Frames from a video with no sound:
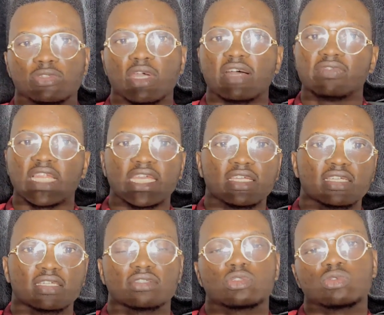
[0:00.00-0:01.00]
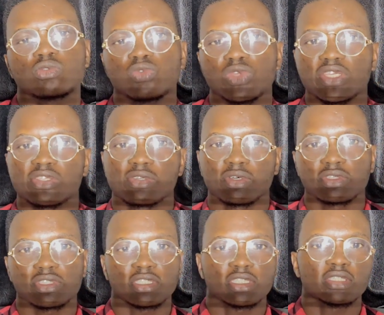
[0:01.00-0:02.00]
You have like 2 weeks
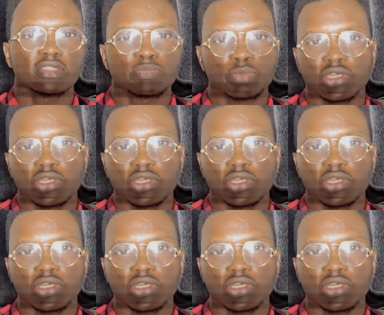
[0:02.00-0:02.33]
or short